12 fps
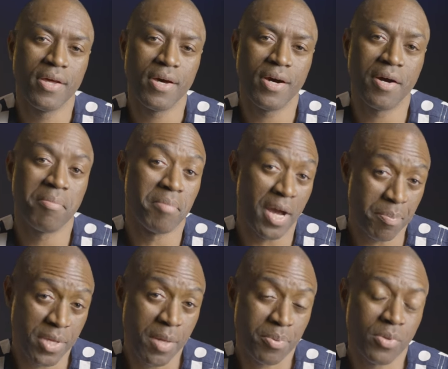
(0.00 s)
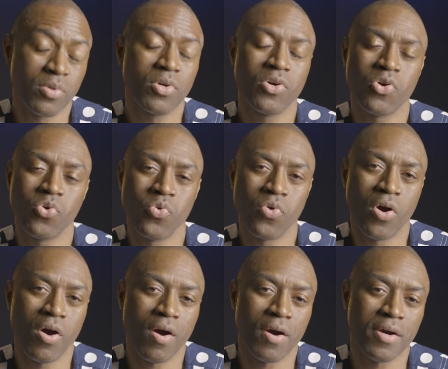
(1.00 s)
my people, who
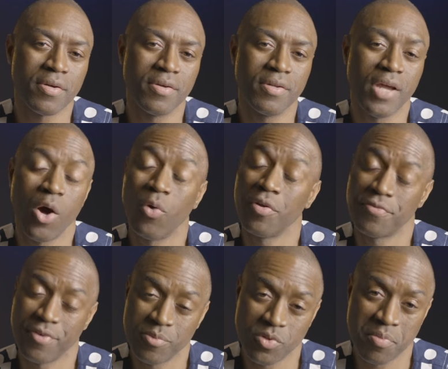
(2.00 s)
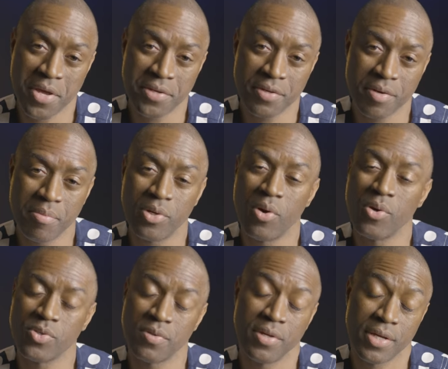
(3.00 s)
are not only from Jamaica, but
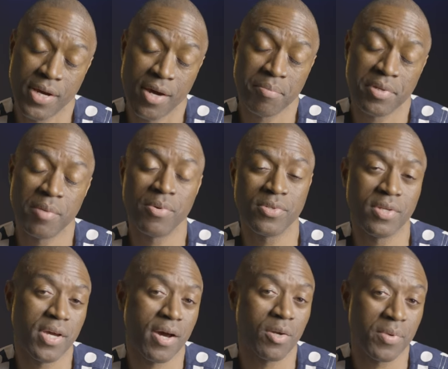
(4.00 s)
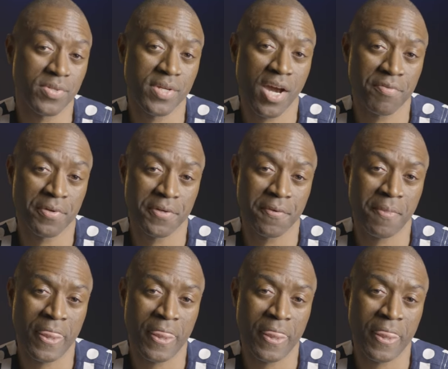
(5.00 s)
also the Akan peoples in Ghana, West Africa.